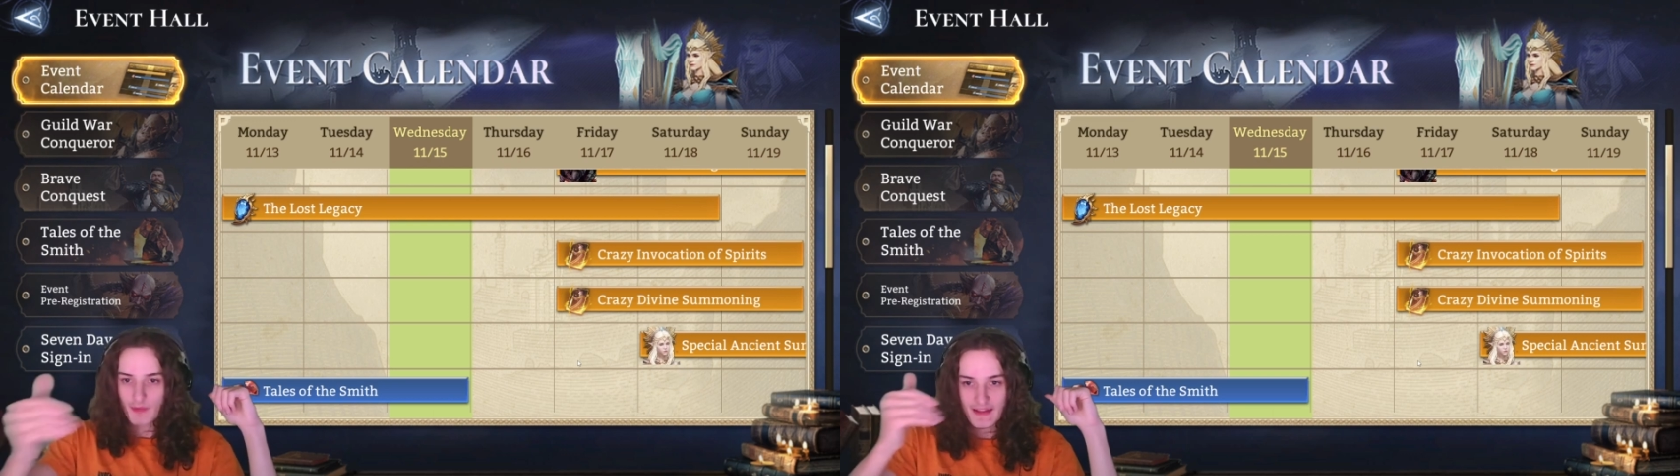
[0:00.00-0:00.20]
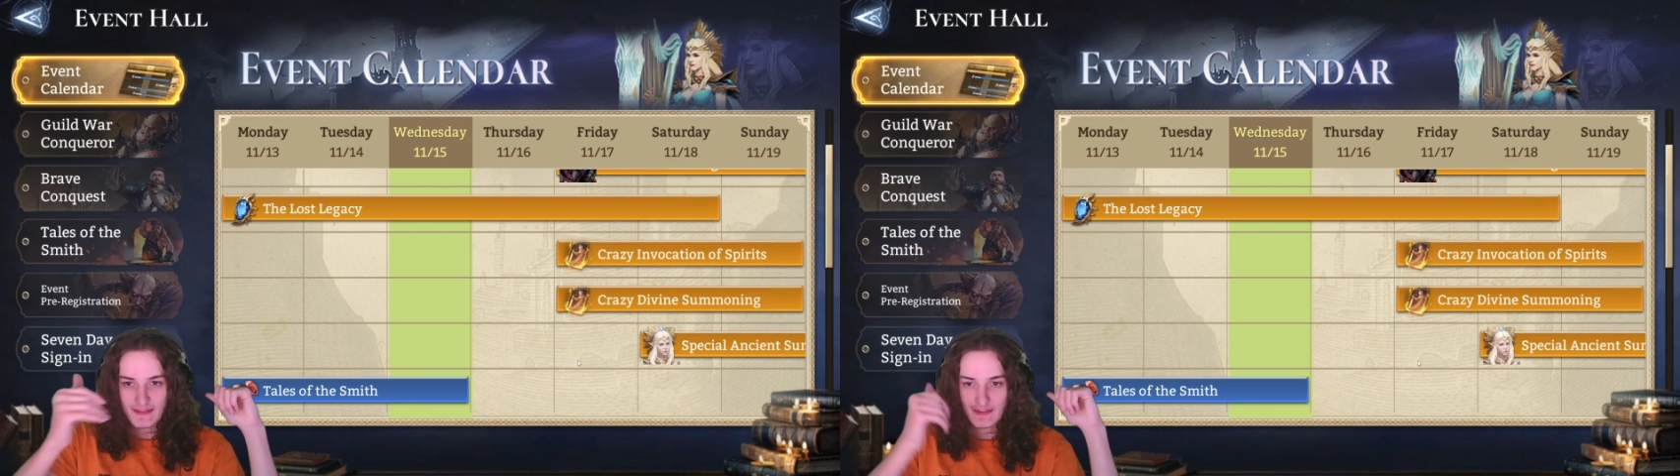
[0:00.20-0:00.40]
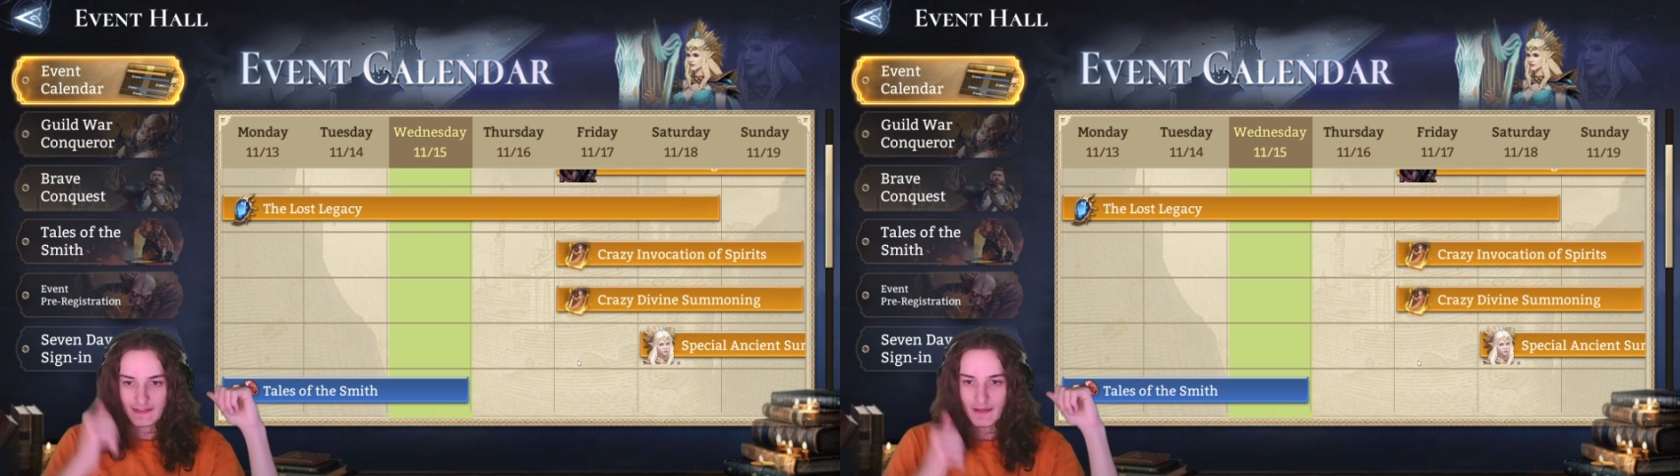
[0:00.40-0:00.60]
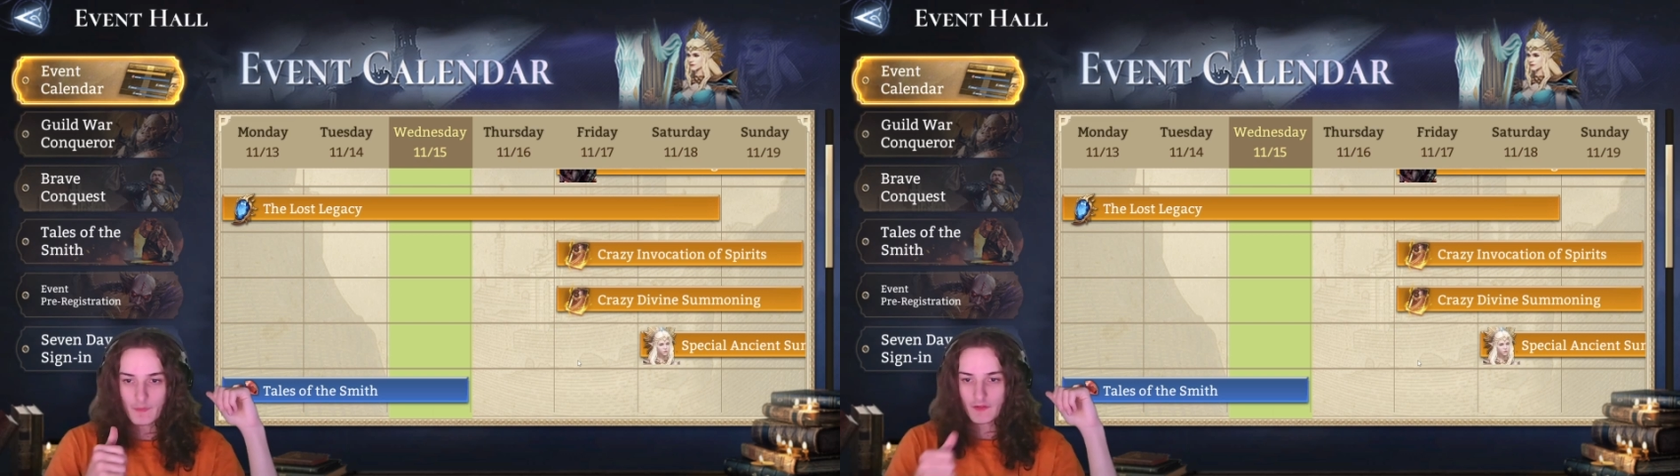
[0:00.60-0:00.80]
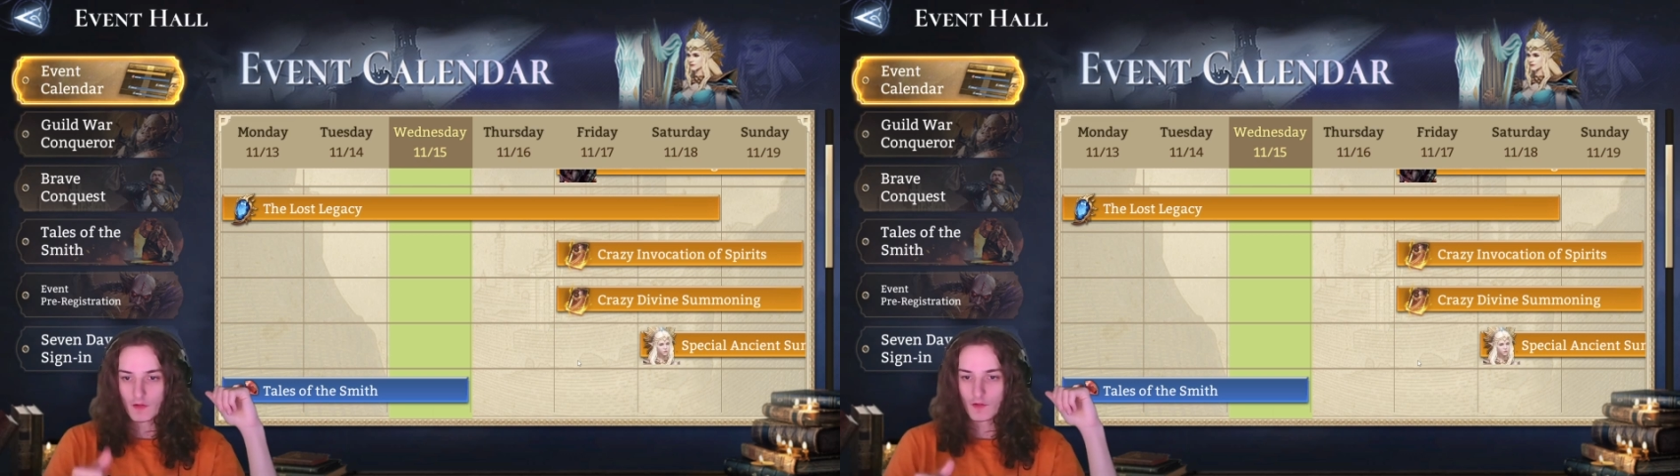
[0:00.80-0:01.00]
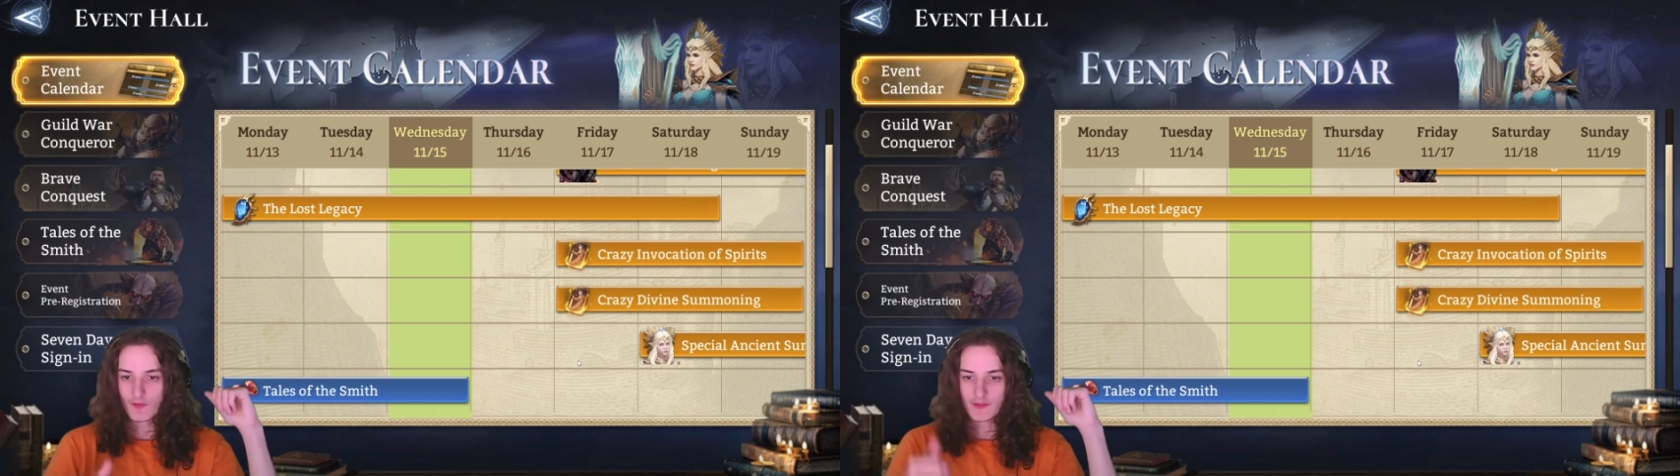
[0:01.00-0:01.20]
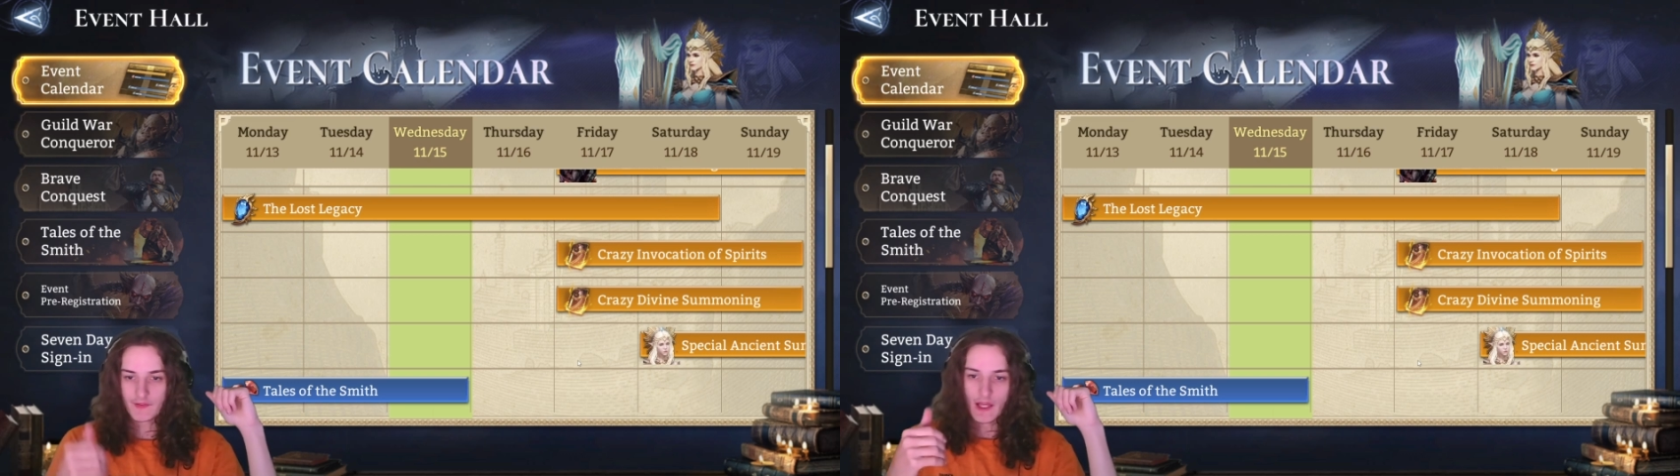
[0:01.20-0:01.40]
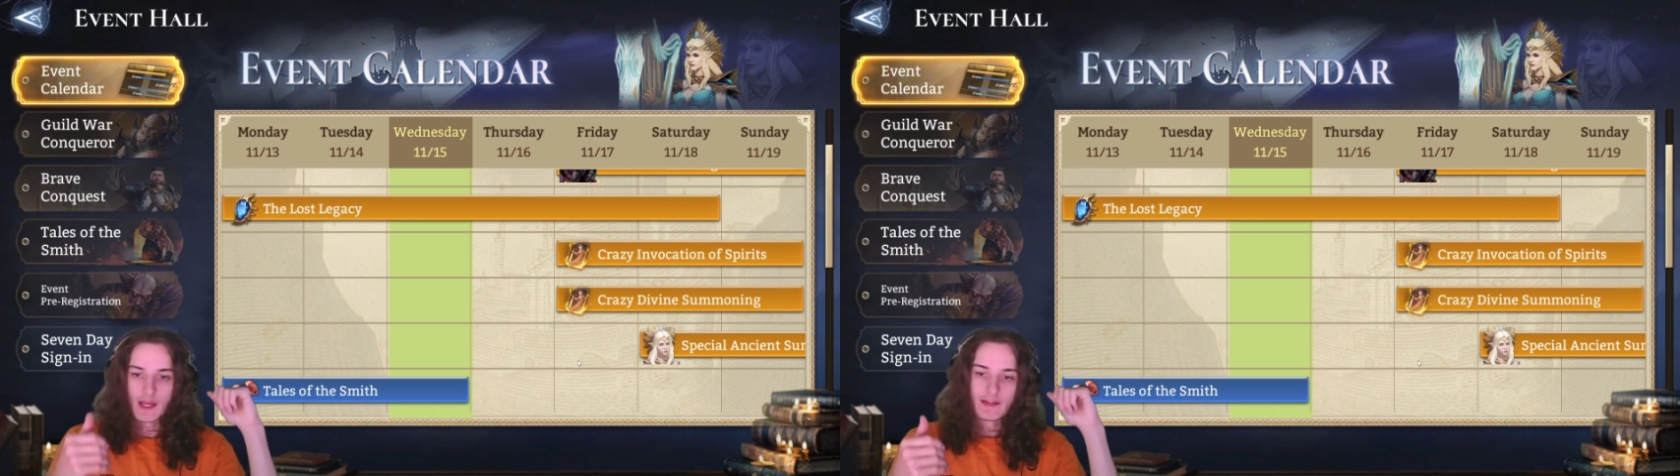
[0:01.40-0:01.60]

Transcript: baiting summons out of us,